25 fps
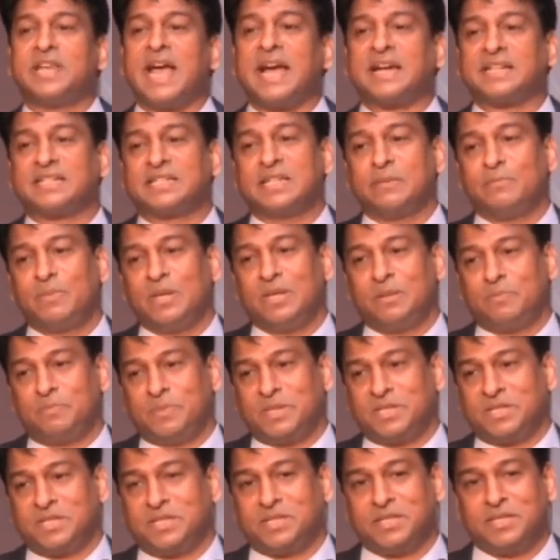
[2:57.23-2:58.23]
taxable
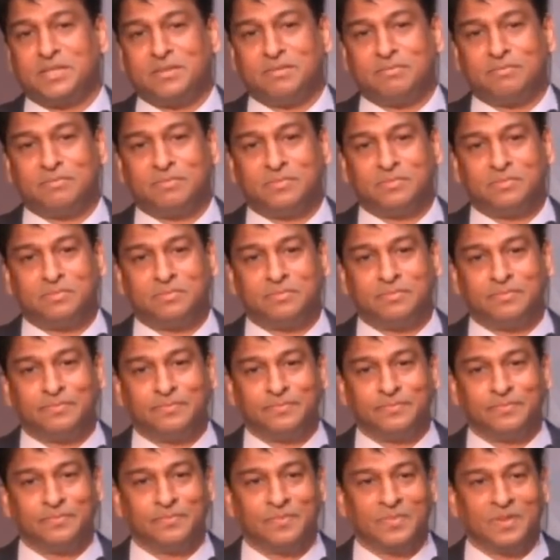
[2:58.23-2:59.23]
person
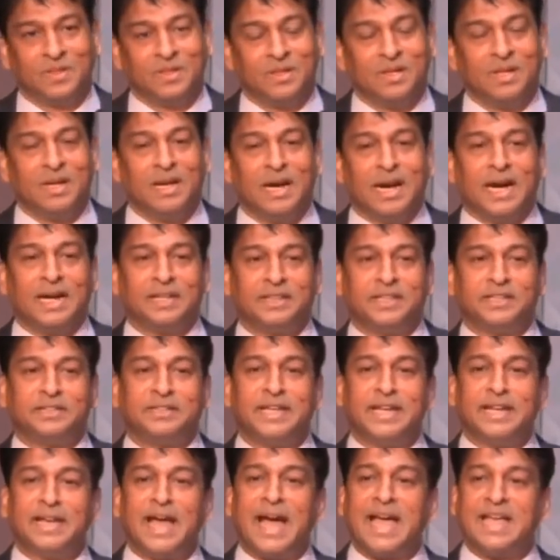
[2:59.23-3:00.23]
other
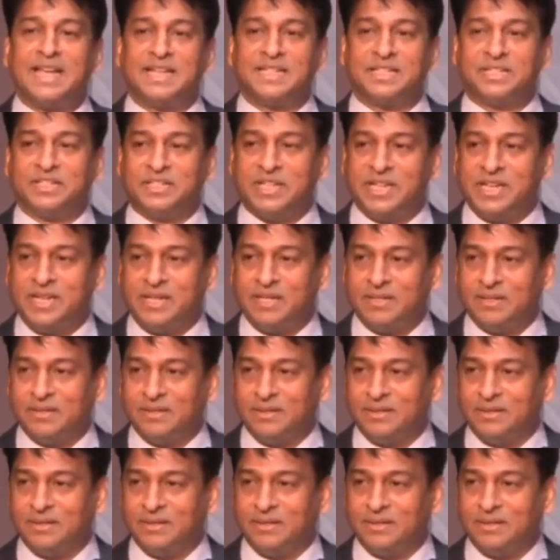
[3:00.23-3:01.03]
than ISD,